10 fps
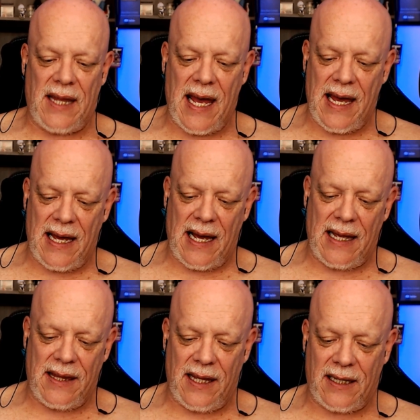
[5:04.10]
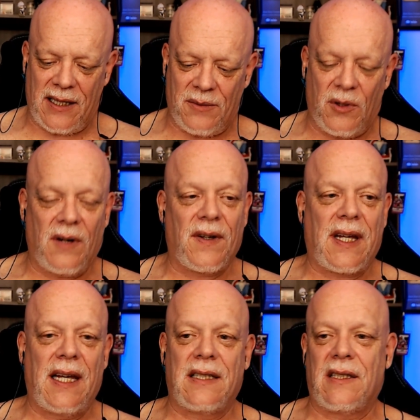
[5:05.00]
that I think is more of a
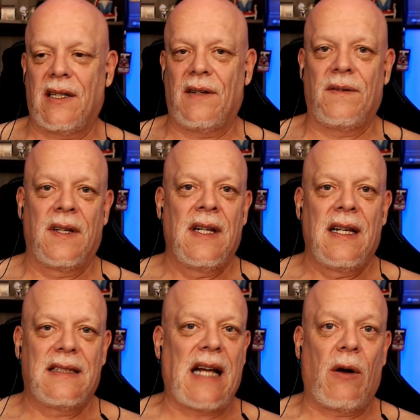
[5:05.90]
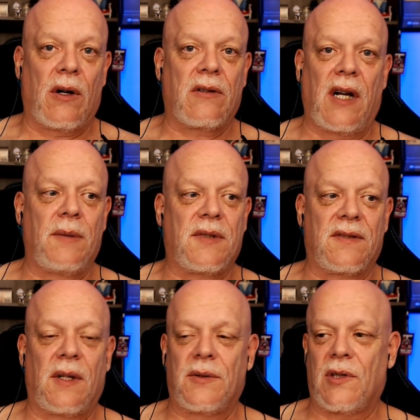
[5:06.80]
case of sour grapes of
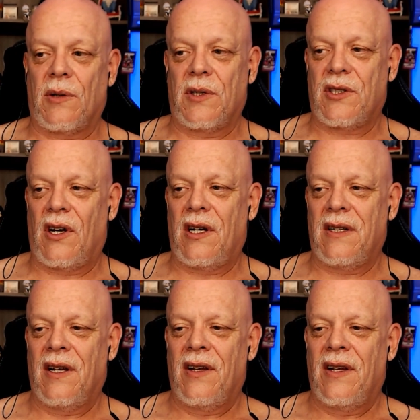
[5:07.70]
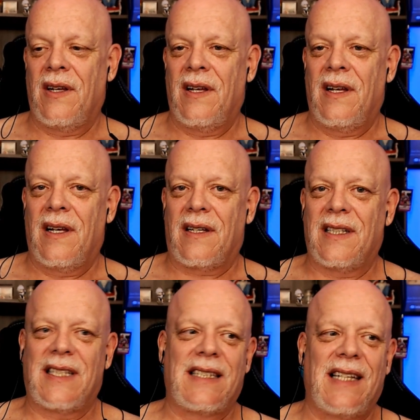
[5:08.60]
some sort with Shawn.
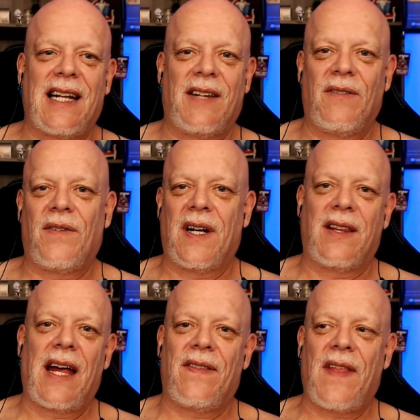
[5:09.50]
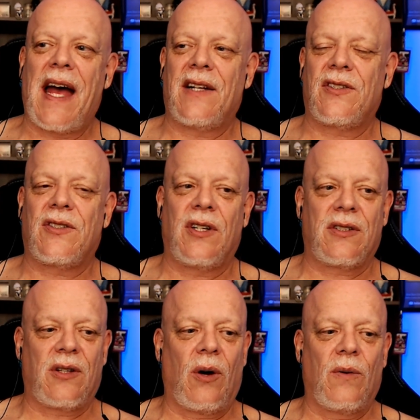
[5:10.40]
Because that's not even funny. That's
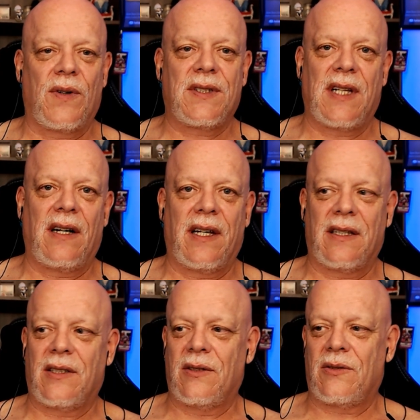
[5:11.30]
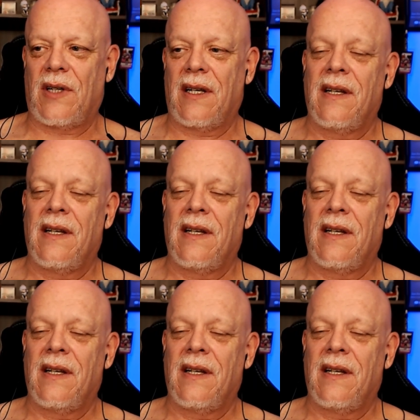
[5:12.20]
just overselling to try.